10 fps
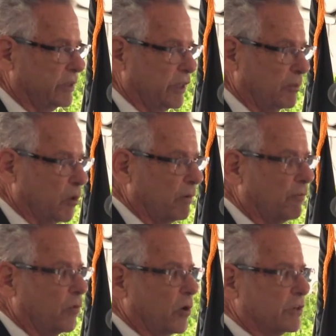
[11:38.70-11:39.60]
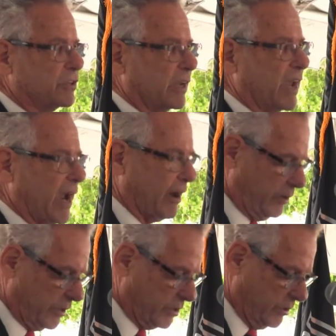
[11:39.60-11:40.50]
Tibor forged a
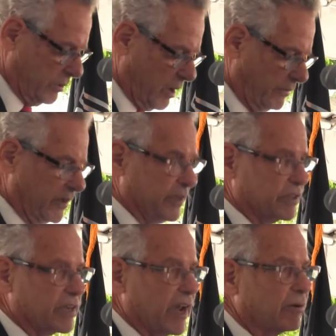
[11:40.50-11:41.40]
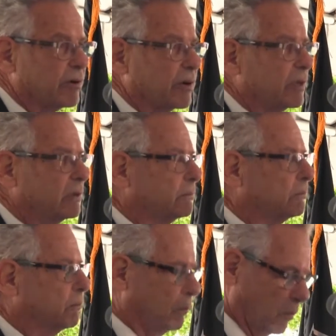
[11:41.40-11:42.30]
character of integrity,
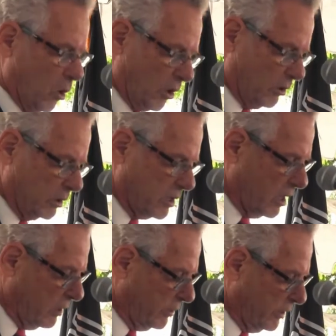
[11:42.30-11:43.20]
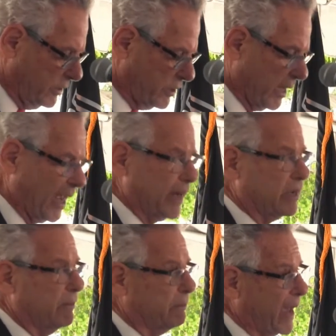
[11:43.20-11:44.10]
moral courage, and
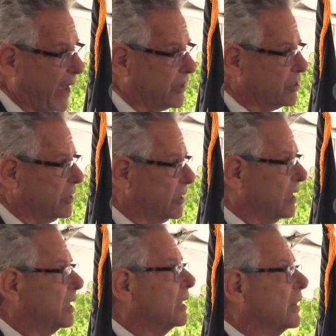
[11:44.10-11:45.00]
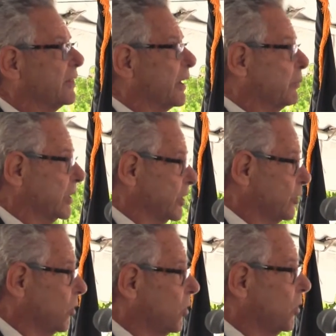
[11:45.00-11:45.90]
compassion that we can
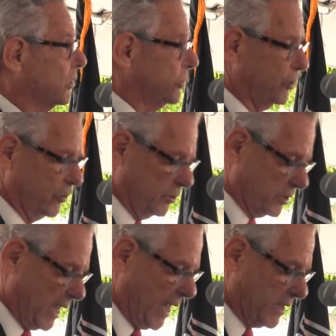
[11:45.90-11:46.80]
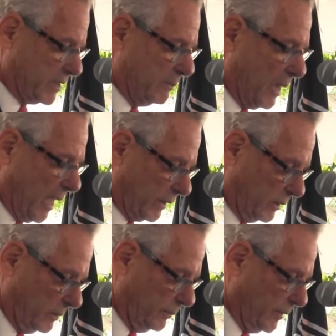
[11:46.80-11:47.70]
all use as a
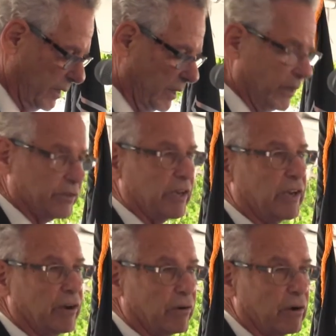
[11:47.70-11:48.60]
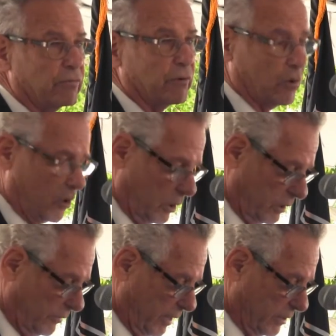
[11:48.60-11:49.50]
model. He's a hero for all
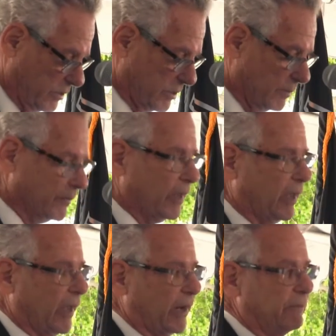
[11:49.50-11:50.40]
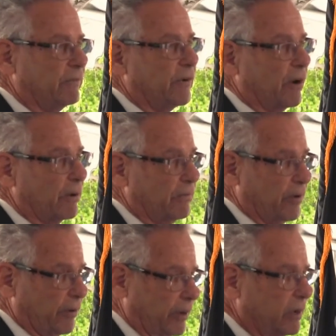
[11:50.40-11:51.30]
of us, and I'm very,
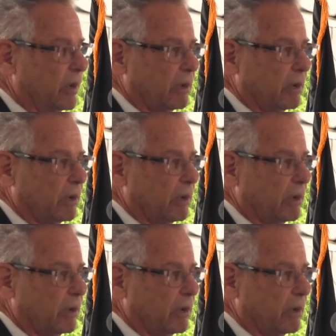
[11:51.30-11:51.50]
very